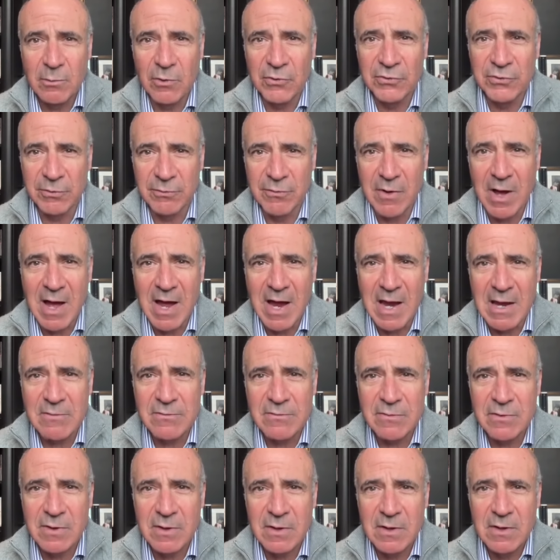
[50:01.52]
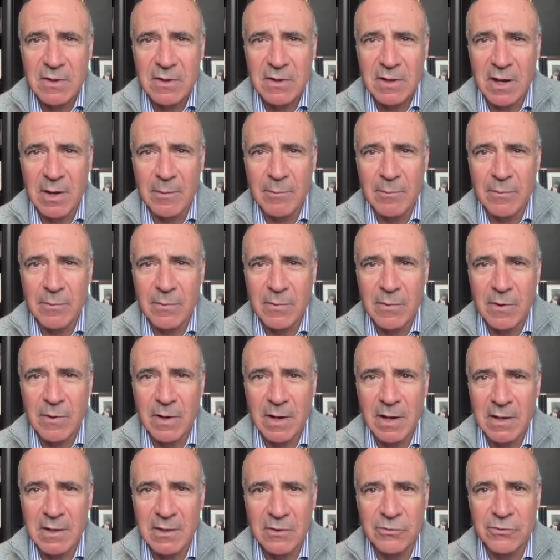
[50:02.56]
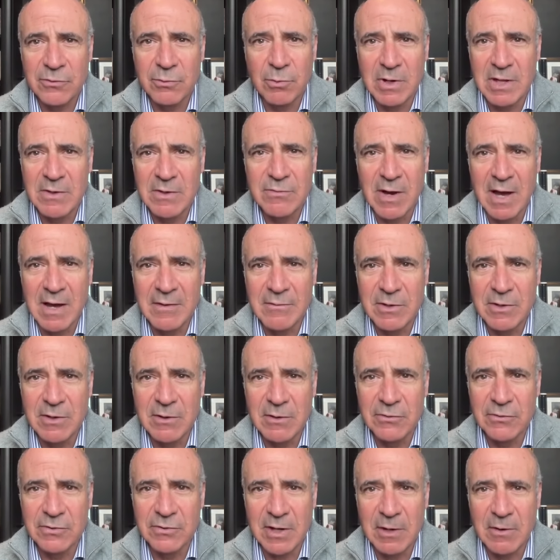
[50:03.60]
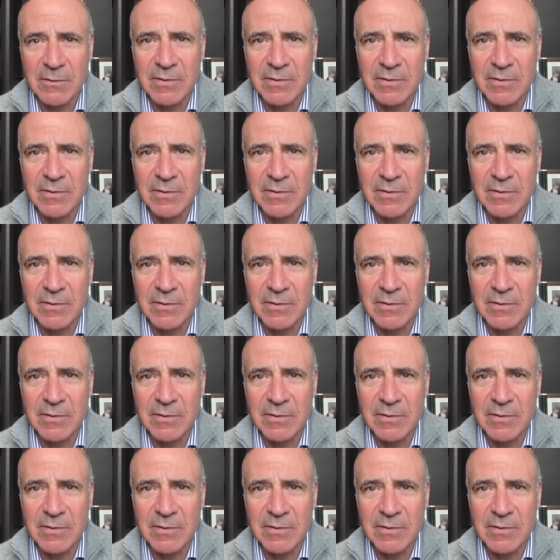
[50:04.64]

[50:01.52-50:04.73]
will survive um, uh, 25 years.